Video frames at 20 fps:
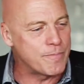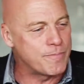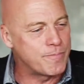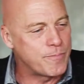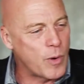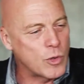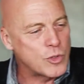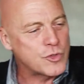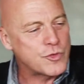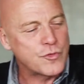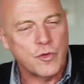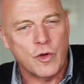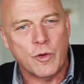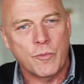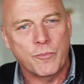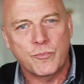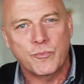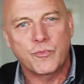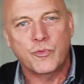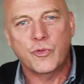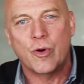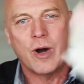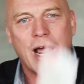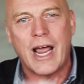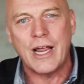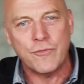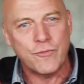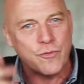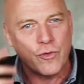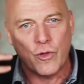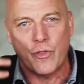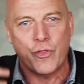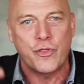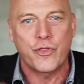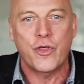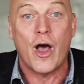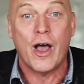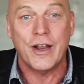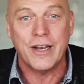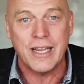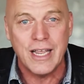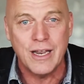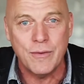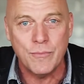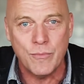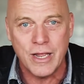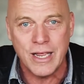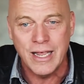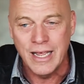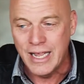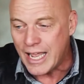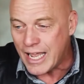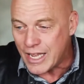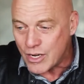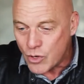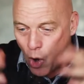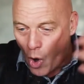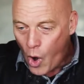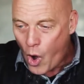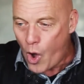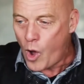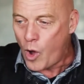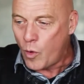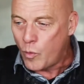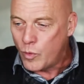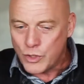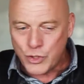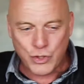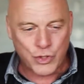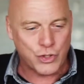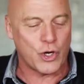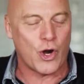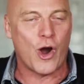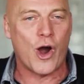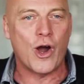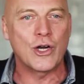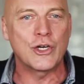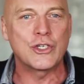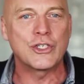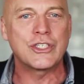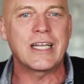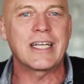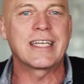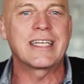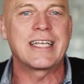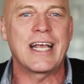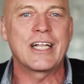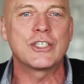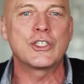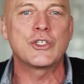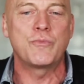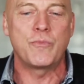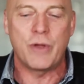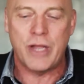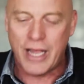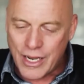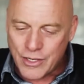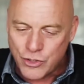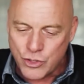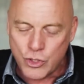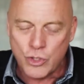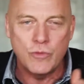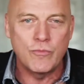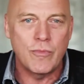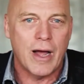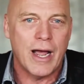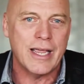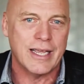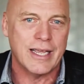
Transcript: boastful, prideful thought in me, it all was charged against me and to my